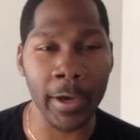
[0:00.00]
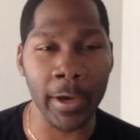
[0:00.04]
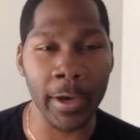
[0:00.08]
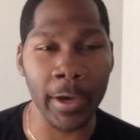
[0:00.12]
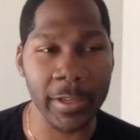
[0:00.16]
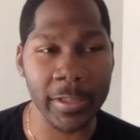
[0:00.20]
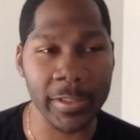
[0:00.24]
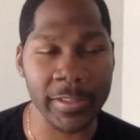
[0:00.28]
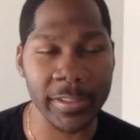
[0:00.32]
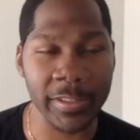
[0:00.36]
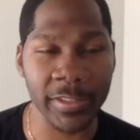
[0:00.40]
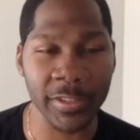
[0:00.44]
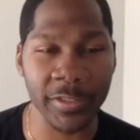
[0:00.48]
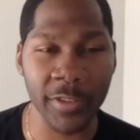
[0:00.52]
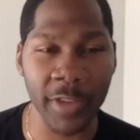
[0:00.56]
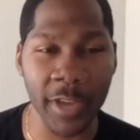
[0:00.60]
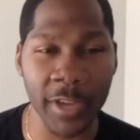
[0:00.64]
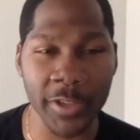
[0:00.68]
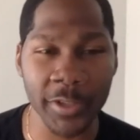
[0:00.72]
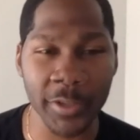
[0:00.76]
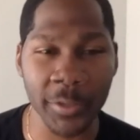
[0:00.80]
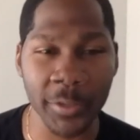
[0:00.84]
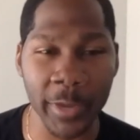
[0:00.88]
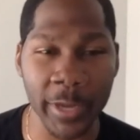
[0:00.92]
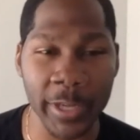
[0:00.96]
Since
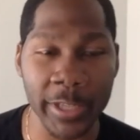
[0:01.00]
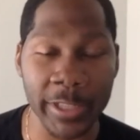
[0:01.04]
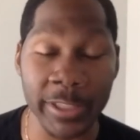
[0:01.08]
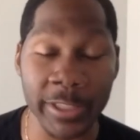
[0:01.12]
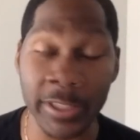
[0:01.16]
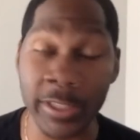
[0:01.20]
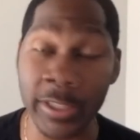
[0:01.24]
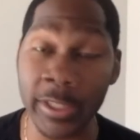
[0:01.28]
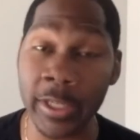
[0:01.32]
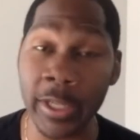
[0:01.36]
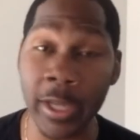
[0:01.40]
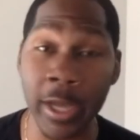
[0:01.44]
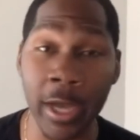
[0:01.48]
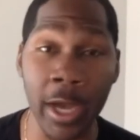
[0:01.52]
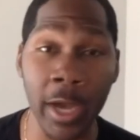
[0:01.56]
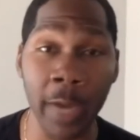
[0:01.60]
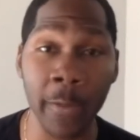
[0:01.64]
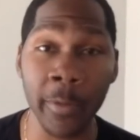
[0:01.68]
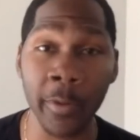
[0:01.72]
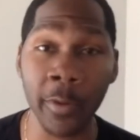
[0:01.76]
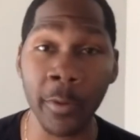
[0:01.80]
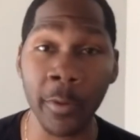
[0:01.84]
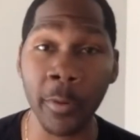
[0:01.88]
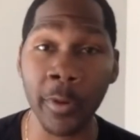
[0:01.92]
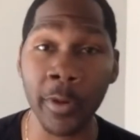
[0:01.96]
graduation, I've been
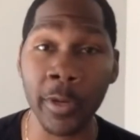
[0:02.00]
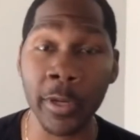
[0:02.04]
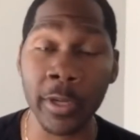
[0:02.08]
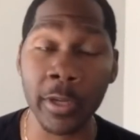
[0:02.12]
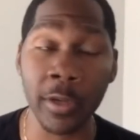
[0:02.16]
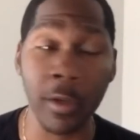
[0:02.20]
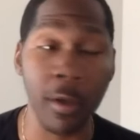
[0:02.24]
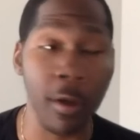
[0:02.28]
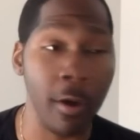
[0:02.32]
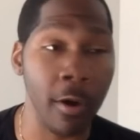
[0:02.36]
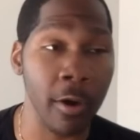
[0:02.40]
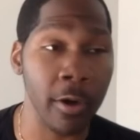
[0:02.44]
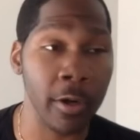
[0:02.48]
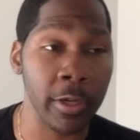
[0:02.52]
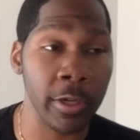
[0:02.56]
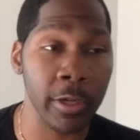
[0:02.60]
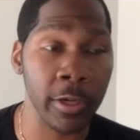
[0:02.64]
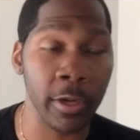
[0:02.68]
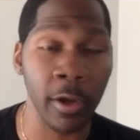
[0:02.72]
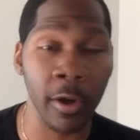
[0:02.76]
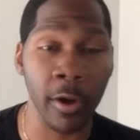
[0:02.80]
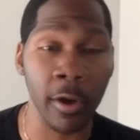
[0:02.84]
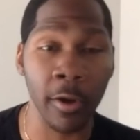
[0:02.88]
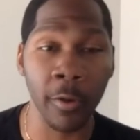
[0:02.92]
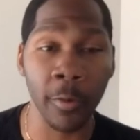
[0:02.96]
working harder than
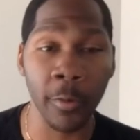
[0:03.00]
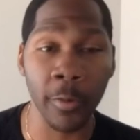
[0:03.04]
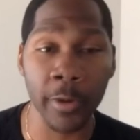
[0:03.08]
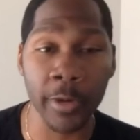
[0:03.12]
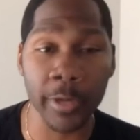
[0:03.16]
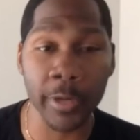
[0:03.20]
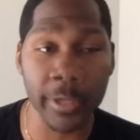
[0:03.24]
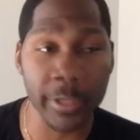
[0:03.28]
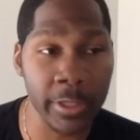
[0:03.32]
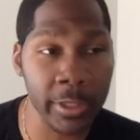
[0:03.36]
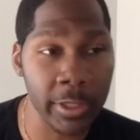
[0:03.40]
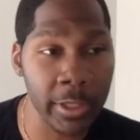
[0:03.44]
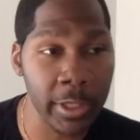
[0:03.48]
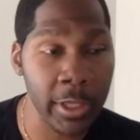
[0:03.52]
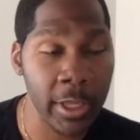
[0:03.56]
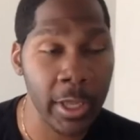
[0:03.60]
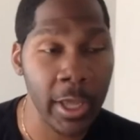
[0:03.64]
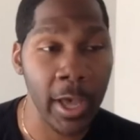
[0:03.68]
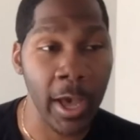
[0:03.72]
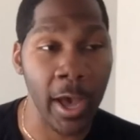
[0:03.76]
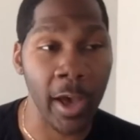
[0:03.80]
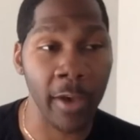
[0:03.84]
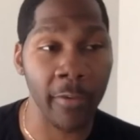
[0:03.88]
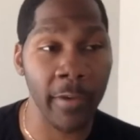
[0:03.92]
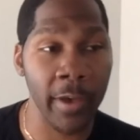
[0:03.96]
hard working.
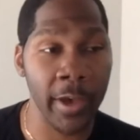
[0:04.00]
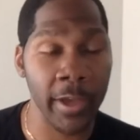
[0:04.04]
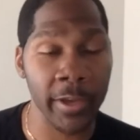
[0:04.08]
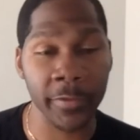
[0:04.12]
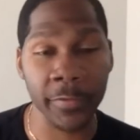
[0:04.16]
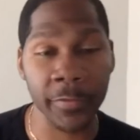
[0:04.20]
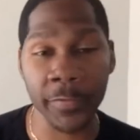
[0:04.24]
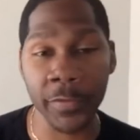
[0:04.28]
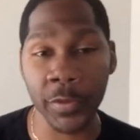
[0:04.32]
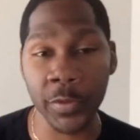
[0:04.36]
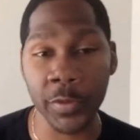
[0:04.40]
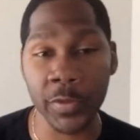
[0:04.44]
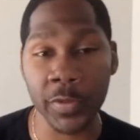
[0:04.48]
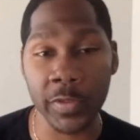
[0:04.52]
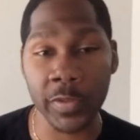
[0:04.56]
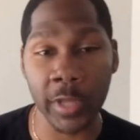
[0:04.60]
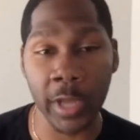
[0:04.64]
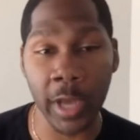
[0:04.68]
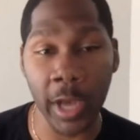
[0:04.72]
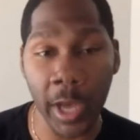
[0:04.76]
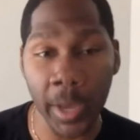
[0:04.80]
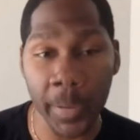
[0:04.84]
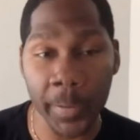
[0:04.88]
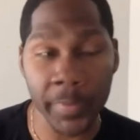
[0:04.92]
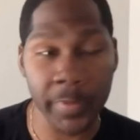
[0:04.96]
I've had a few
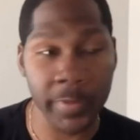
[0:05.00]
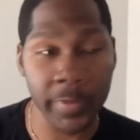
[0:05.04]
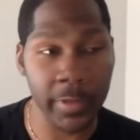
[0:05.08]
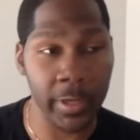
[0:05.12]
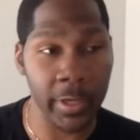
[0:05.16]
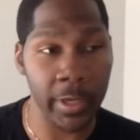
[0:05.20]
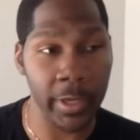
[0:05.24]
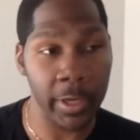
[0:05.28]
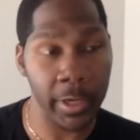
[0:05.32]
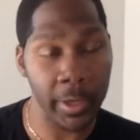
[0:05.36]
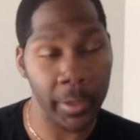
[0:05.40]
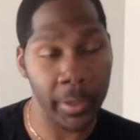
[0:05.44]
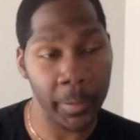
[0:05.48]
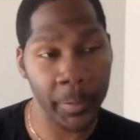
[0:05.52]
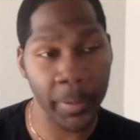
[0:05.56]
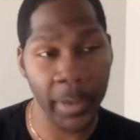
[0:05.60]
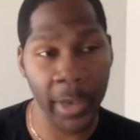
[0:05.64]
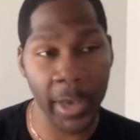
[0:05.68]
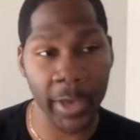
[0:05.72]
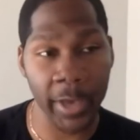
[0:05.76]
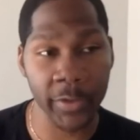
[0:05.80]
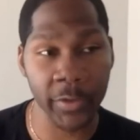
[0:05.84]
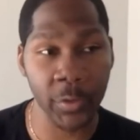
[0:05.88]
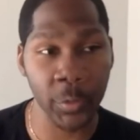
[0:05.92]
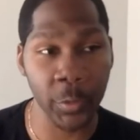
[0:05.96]
stops,
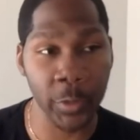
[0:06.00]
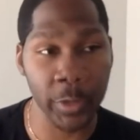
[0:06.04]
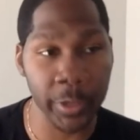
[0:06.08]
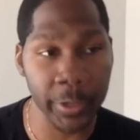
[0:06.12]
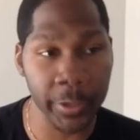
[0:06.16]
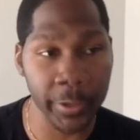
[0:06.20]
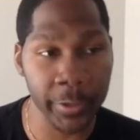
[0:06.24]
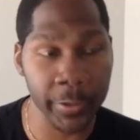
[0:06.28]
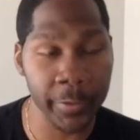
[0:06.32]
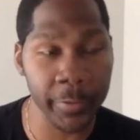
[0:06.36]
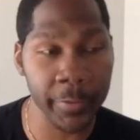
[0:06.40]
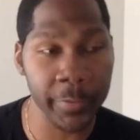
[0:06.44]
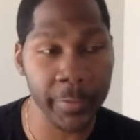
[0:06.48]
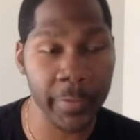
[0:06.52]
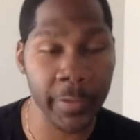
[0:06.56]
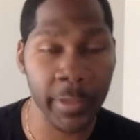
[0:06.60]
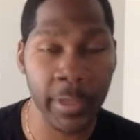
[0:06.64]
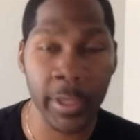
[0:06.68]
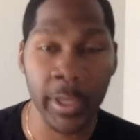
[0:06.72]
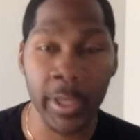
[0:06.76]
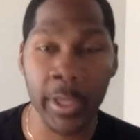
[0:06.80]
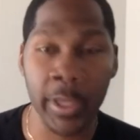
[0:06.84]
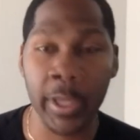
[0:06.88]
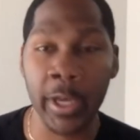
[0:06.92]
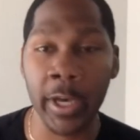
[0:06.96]
Pac-12,
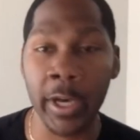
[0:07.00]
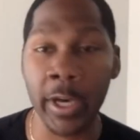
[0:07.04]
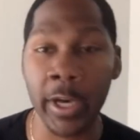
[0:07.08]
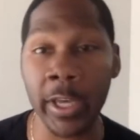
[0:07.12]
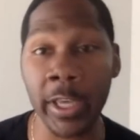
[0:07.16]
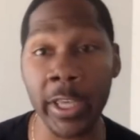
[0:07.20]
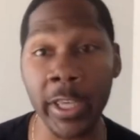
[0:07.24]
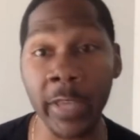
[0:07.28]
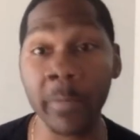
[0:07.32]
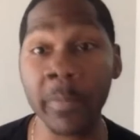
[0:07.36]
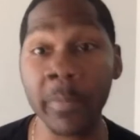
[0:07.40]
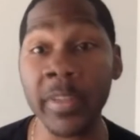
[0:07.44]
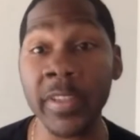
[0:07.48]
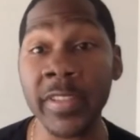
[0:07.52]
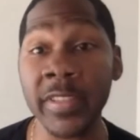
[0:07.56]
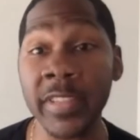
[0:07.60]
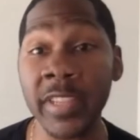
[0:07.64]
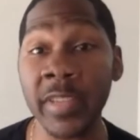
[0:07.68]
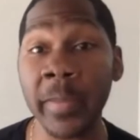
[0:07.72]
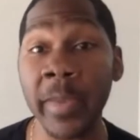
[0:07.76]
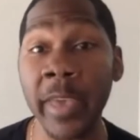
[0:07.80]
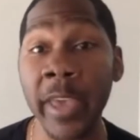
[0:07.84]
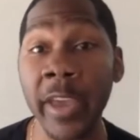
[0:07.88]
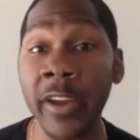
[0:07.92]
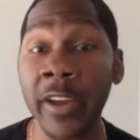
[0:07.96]
NBC, the
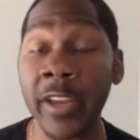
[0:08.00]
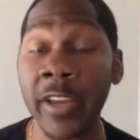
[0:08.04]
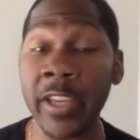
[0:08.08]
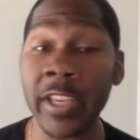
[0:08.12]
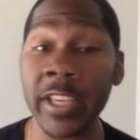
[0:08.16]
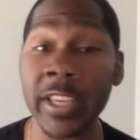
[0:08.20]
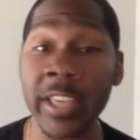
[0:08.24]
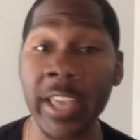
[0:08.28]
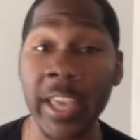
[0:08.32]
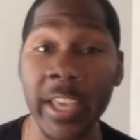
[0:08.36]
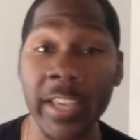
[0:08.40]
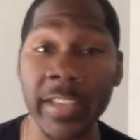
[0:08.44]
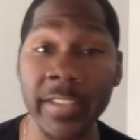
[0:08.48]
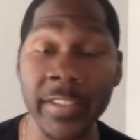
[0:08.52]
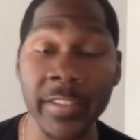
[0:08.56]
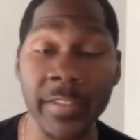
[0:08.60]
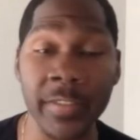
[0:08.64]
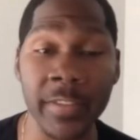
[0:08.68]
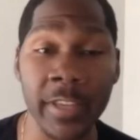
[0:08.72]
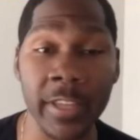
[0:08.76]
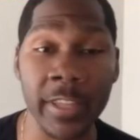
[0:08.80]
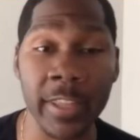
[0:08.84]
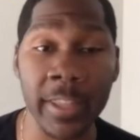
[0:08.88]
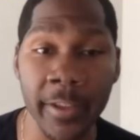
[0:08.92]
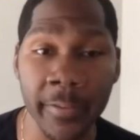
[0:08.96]
area, King TV
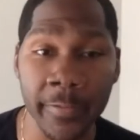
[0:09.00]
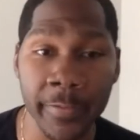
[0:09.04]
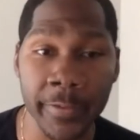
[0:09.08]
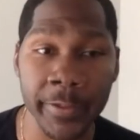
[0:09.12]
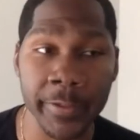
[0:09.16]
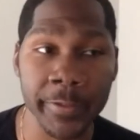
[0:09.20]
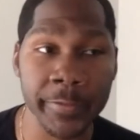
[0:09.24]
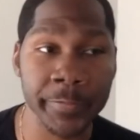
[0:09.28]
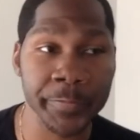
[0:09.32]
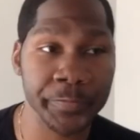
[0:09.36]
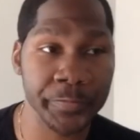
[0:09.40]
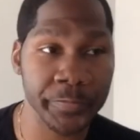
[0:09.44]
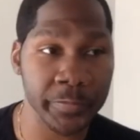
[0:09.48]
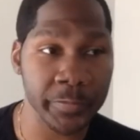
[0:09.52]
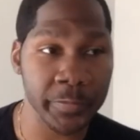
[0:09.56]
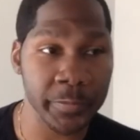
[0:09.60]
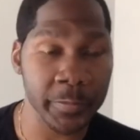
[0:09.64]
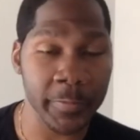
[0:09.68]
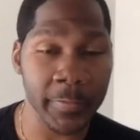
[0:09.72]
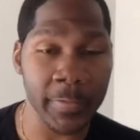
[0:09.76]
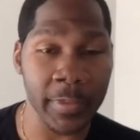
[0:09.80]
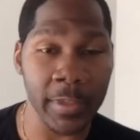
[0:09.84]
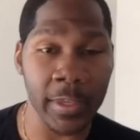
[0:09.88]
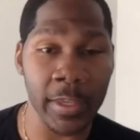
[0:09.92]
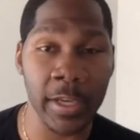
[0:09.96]
11,
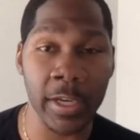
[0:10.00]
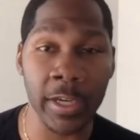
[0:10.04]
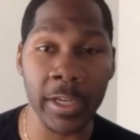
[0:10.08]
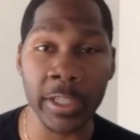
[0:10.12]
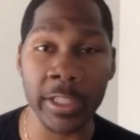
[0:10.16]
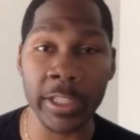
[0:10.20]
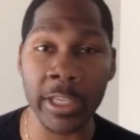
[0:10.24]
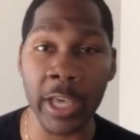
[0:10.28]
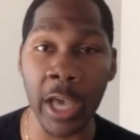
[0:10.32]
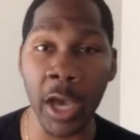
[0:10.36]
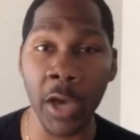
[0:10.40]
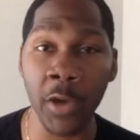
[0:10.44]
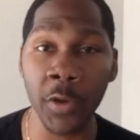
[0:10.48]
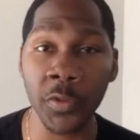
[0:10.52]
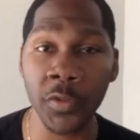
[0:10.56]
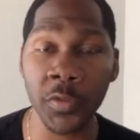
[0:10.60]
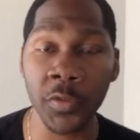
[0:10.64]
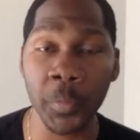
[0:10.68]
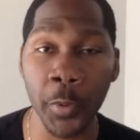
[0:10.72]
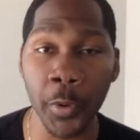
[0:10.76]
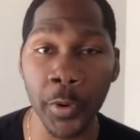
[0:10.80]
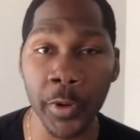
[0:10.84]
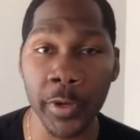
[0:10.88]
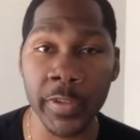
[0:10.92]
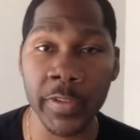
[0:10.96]
Yahoo
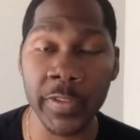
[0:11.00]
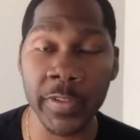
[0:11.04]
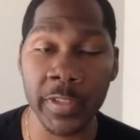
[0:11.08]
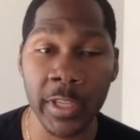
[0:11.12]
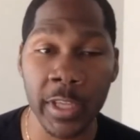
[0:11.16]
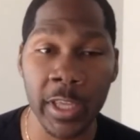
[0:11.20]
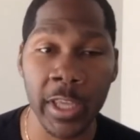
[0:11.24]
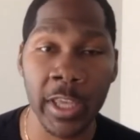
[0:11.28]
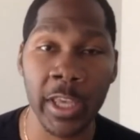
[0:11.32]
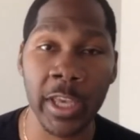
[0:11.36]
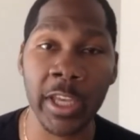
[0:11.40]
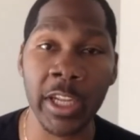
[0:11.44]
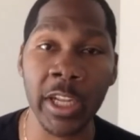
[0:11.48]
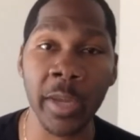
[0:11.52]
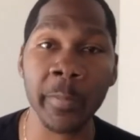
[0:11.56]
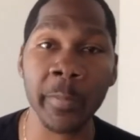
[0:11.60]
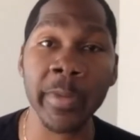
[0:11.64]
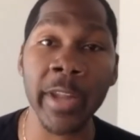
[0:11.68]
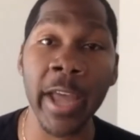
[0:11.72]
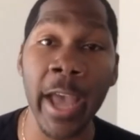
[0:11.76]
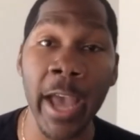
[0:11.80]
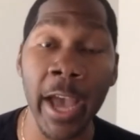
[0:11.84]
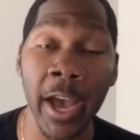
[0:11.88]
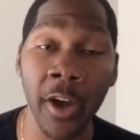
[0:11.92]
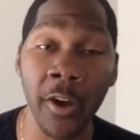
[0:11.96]
Sports, and I'm
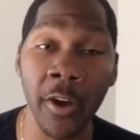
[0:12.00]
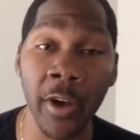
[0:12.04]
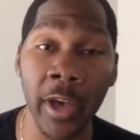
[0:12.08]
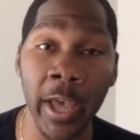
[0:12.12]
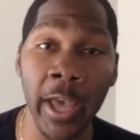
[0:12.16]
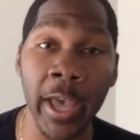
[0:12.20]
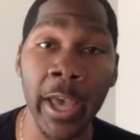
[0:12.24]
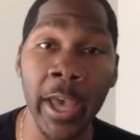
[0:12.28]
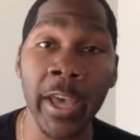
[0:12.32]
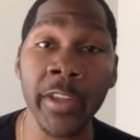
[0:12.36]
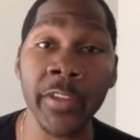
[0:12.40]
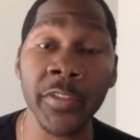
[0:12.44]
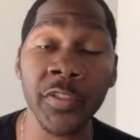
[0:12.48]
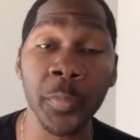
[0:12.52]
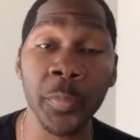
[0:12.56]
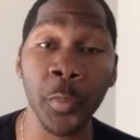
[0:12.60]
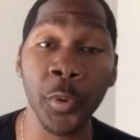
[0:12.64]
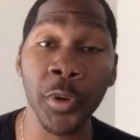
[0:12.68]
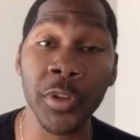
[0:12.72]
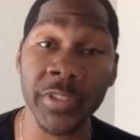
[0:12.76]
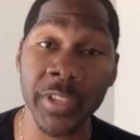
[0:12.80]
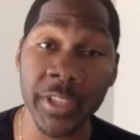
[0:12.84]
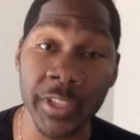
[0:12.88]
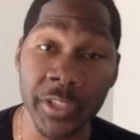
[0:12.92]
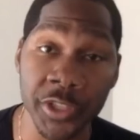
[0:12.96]
now at Sports
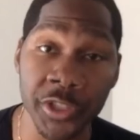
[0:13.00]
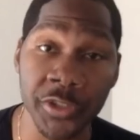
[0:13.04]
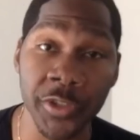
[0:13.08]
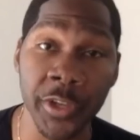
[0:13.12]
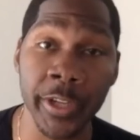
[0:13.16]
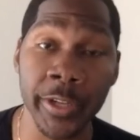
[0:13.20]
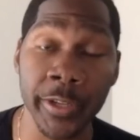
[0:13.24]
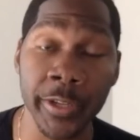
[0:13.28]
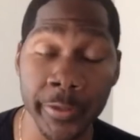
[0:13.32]
Illustrated.